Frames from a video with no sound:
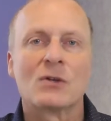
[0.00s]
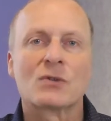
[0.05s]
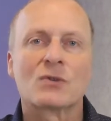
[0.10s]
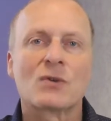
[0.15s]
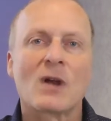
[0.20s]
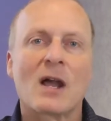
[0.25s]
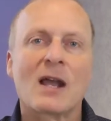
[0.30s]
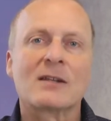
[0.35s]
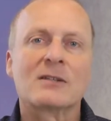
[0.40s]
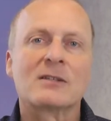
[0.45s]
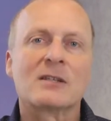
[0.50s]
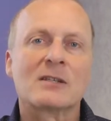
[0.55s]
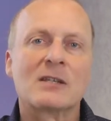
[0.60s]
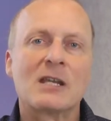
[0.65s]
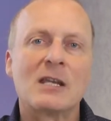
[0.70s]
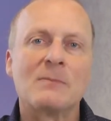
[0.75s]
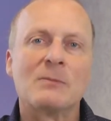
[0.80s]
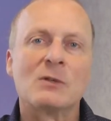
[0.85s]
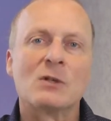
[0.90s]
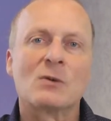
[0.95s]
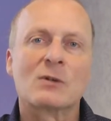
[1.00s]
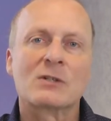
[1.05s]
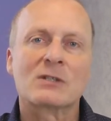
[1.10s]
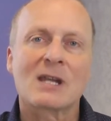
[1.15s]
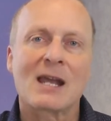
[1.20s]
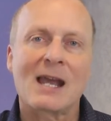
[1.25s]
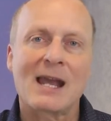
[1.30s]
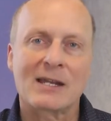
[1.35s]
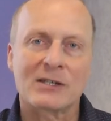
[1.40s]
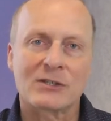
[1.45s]
trying to keep you
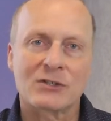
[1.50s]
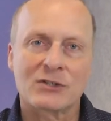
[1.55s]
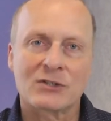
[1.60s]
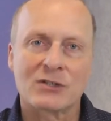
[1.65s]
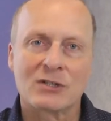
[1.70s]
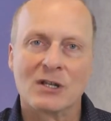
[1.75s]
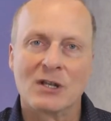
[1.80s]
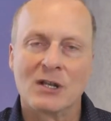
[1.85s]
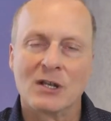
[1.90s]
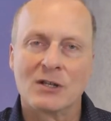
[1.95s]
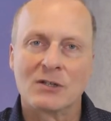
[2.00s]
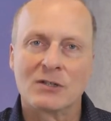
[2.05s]
attached